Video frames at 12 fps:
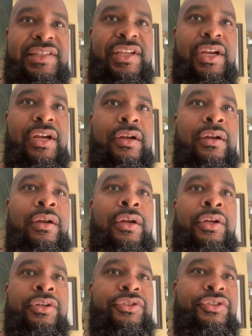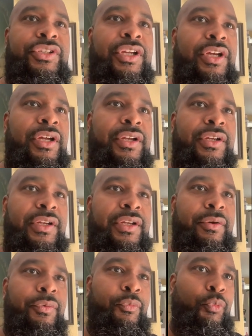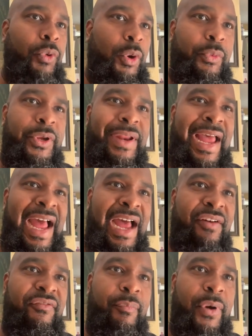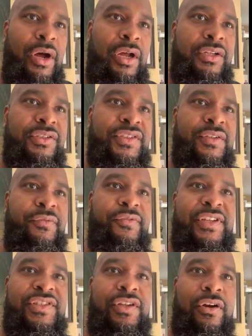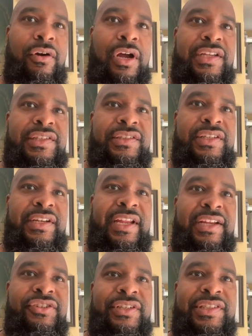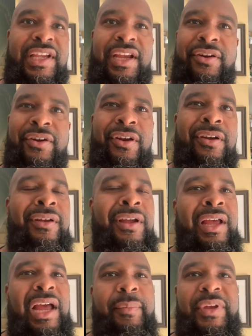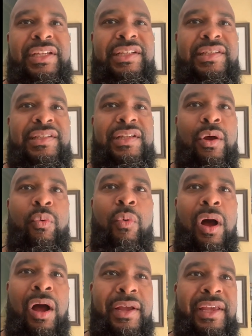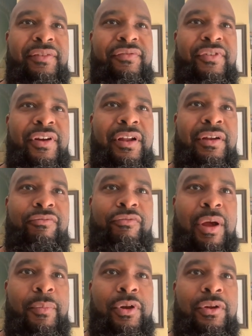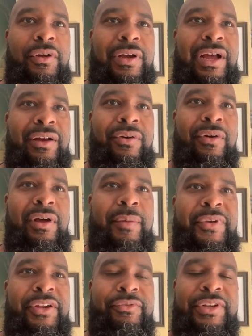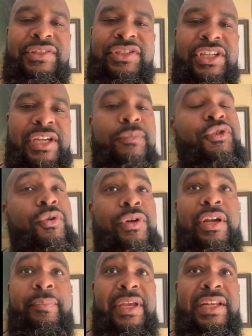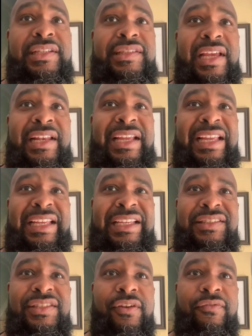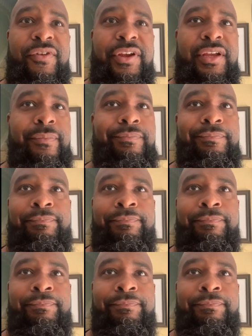year. Where we'd have balls fizzed across into a dangerous area. I mean, this is a walk-in for Romelu Lukaku. I mean, Reece James couldn't have made this any easier for him.